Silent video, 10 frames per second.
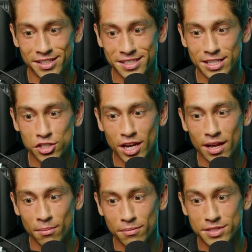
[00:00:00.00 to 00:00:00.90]

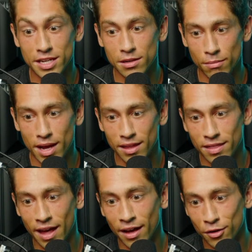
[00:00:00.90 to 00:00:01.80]
DJ did make
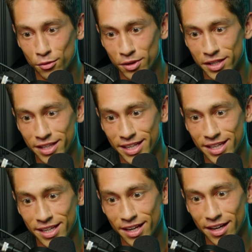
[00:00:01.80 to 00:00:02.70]
that
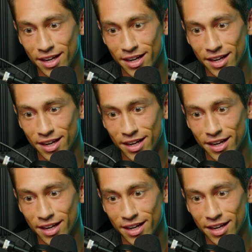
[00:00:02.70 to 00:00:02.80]
really,